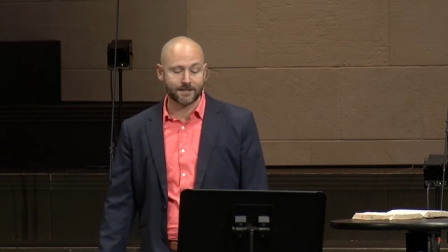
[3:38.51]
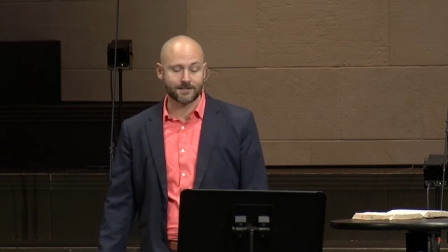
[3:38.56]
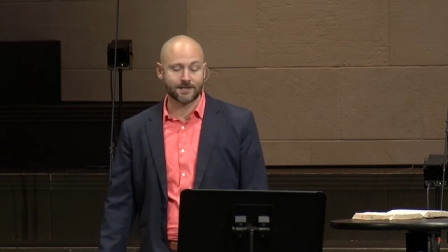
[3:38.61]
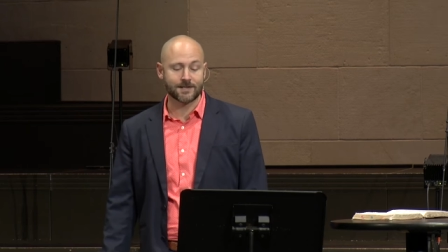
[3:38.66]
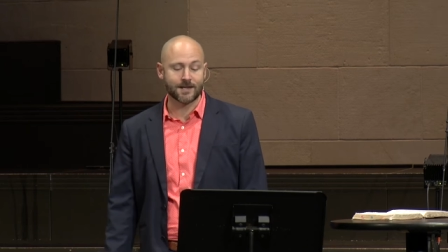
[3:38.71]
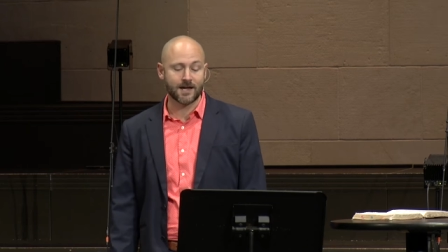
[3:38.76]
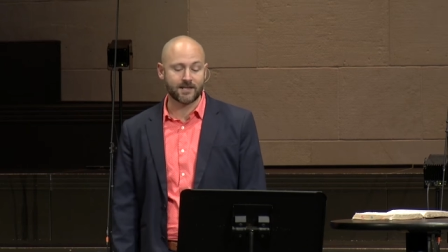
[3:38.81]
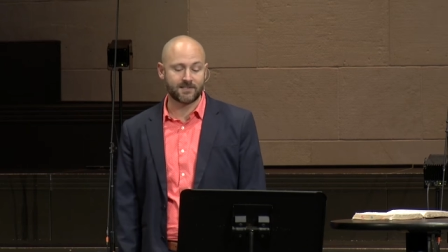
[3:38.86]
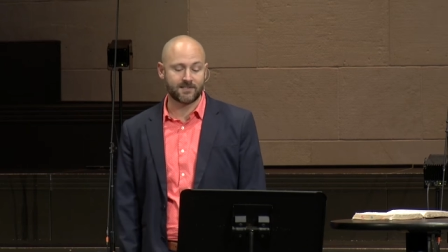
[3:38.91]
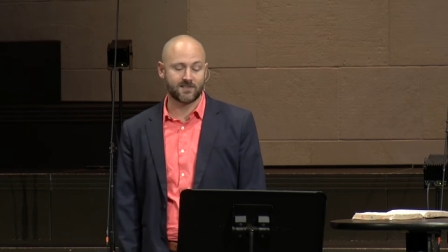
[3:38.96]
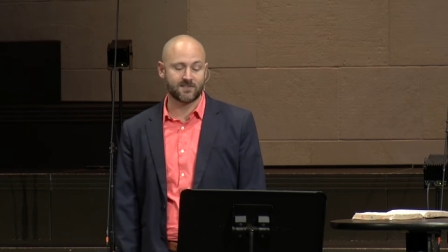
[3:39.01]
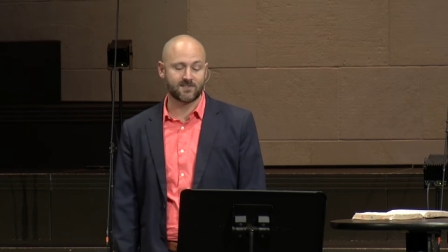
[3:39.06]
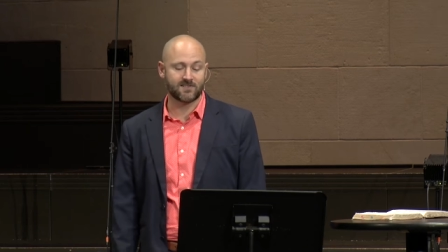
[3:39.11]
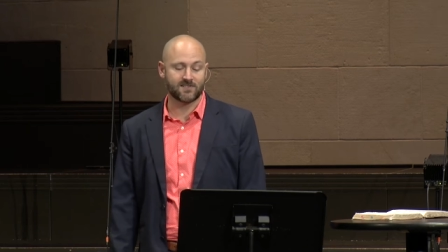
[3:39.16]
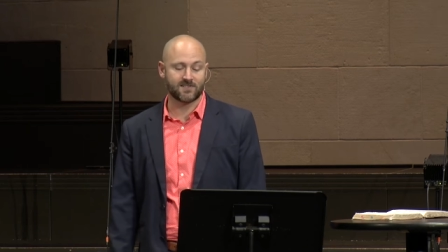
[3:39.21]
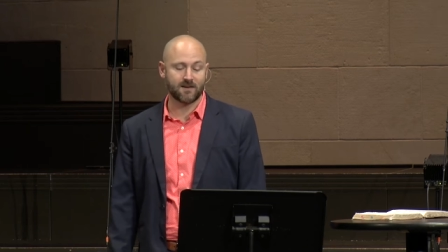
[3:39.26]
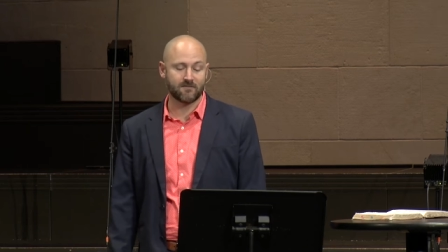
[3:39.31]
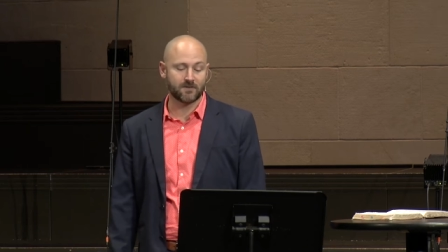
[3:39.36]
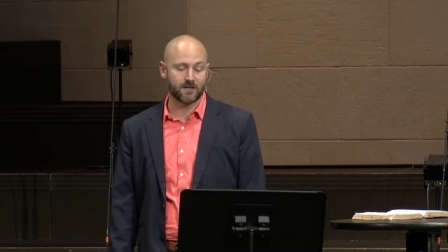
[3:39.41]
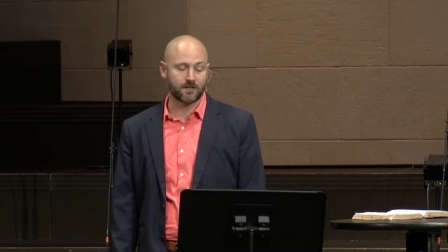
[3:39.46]
to
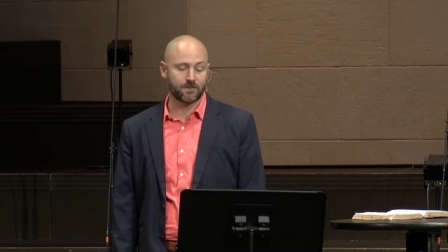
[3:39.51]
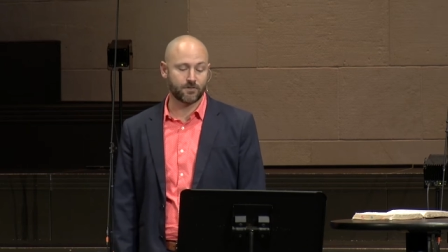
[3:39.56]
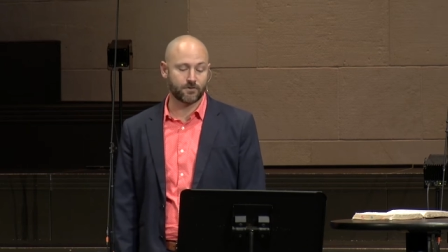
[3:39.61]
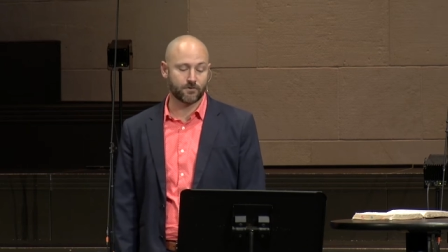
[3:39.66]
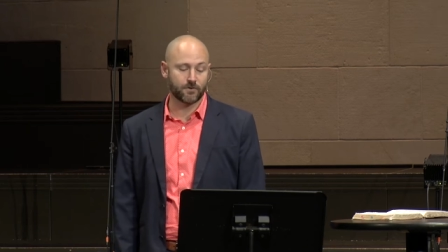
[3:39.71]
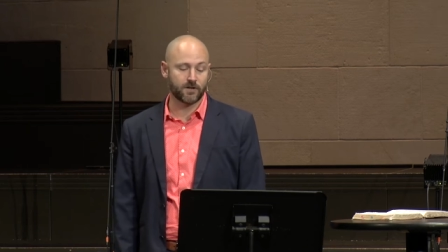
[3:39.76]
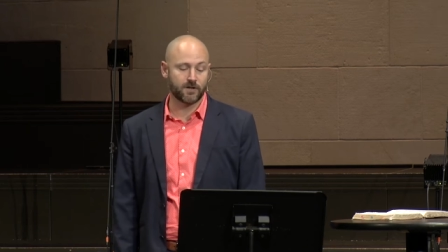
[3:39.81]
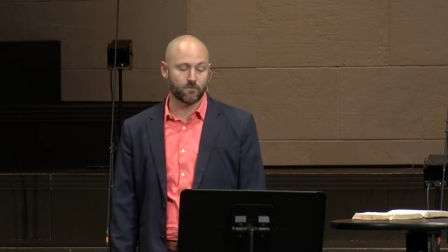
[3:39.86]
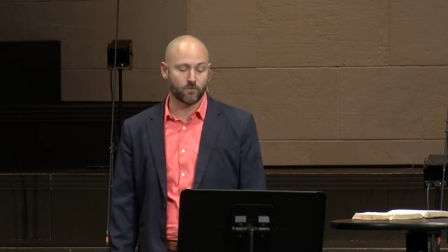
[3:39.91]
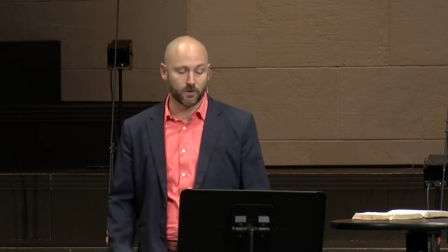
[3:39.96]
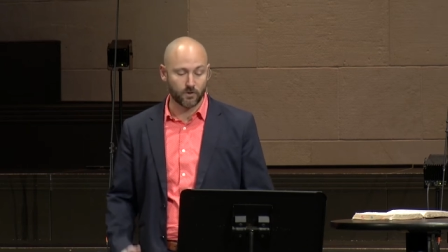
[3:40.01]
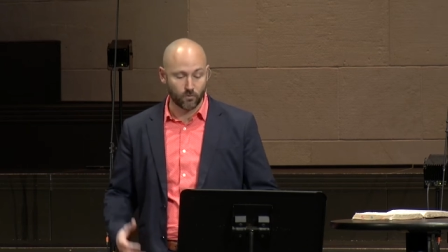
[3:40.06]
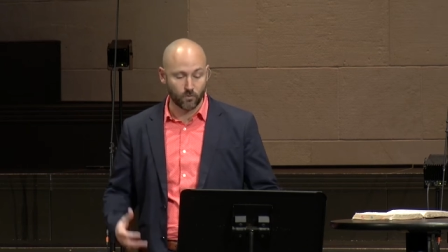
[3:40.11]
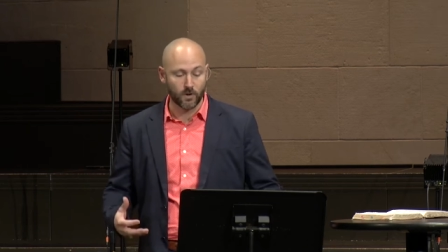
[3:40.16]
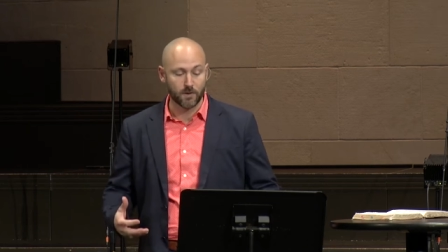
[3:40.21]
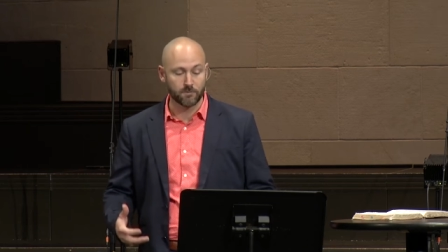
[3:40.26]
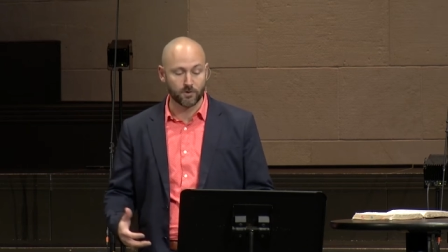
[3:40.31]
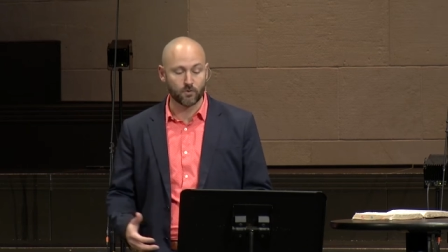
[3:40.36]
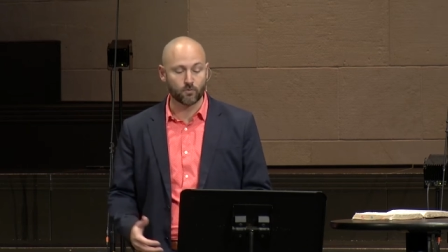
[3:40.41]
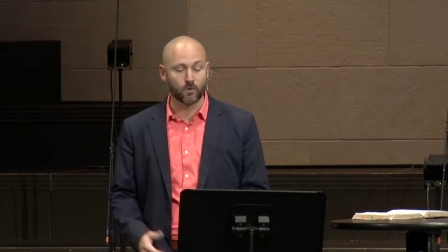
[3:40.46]
1973 when
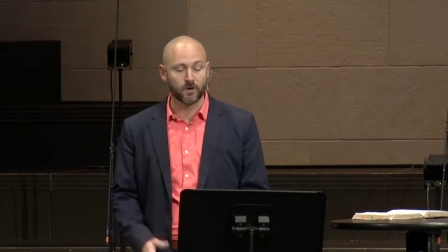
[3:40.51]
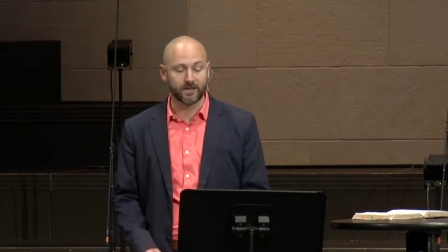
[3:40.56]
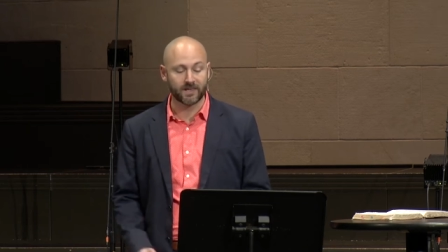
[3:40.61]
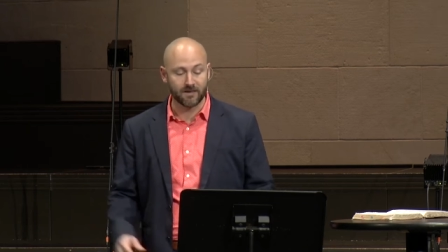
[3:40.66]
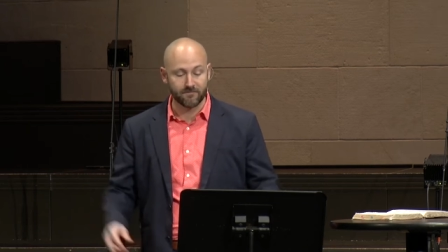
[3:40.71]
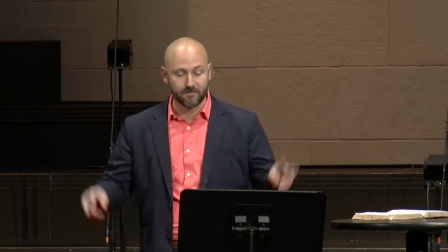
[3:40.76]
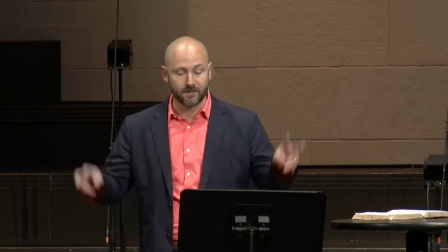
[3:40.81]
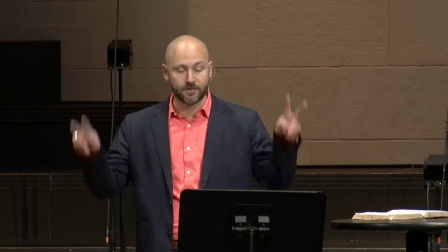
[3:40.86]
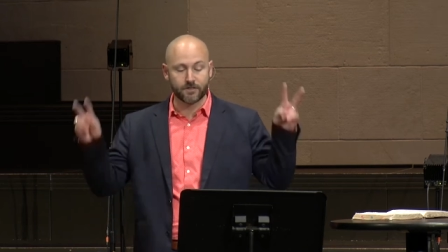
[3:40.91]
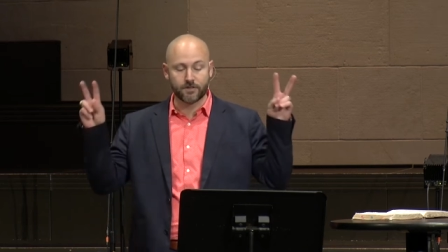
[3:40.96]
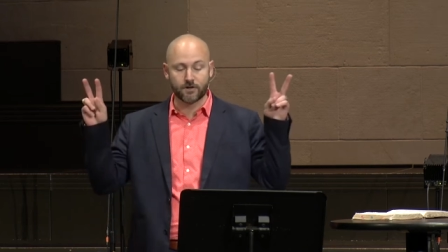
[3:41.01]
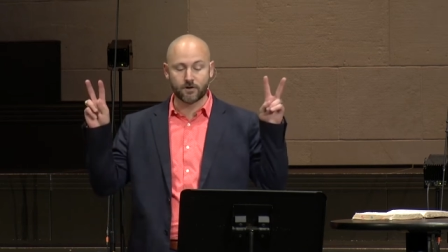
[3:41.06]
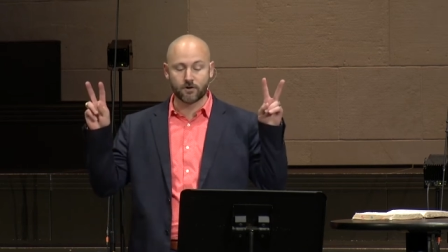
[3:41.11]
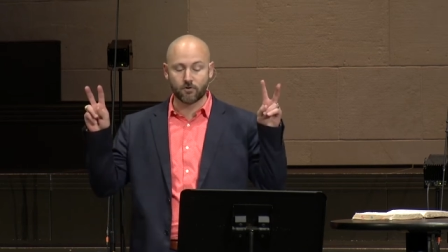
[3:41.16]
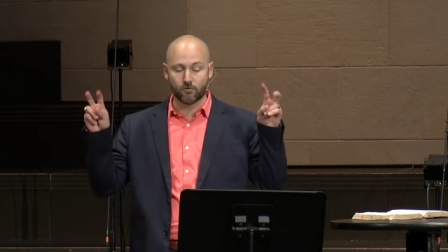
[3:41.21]
women were given the